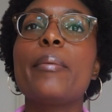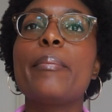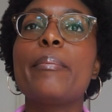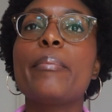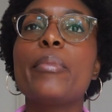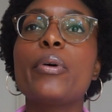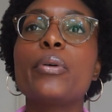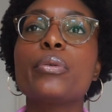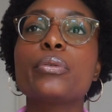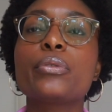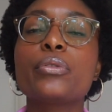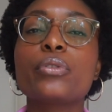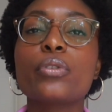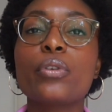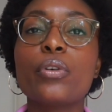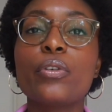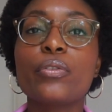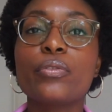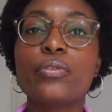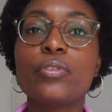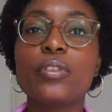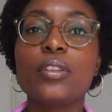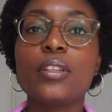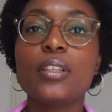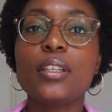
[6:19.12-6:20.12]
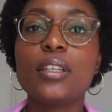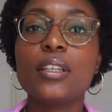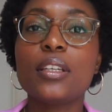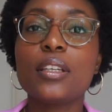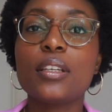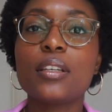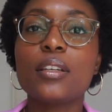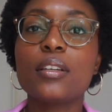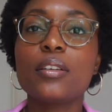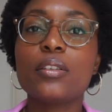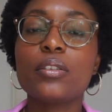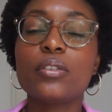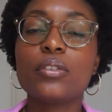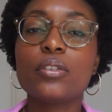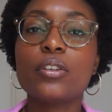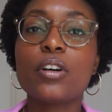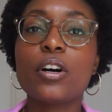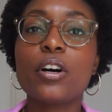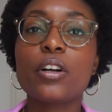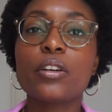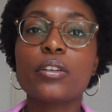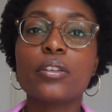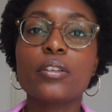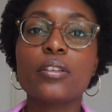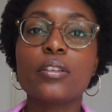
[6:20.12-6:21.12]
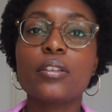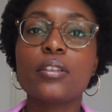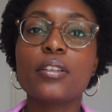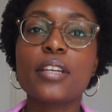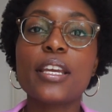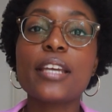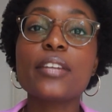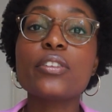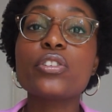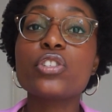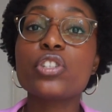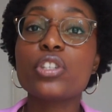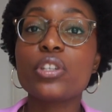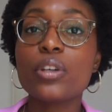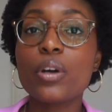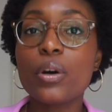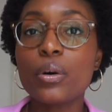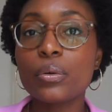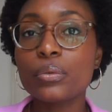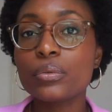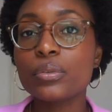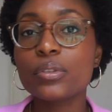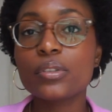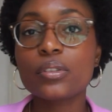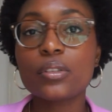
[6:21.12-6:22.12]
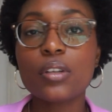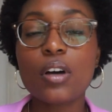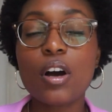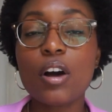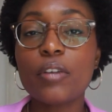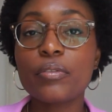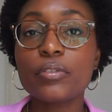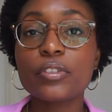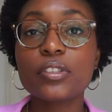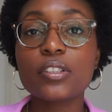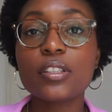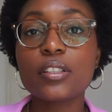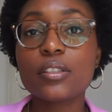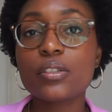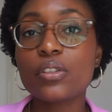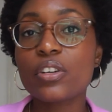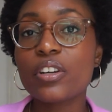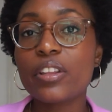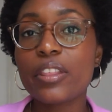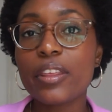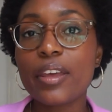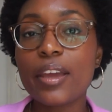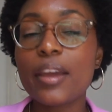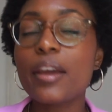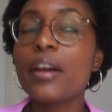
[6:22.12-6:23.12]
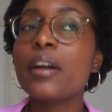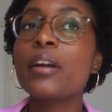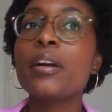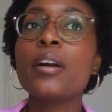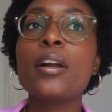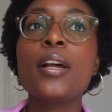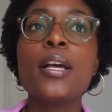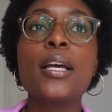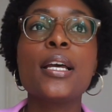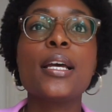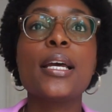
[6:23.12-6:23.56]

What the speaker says: most of the non-NGOs offices are there,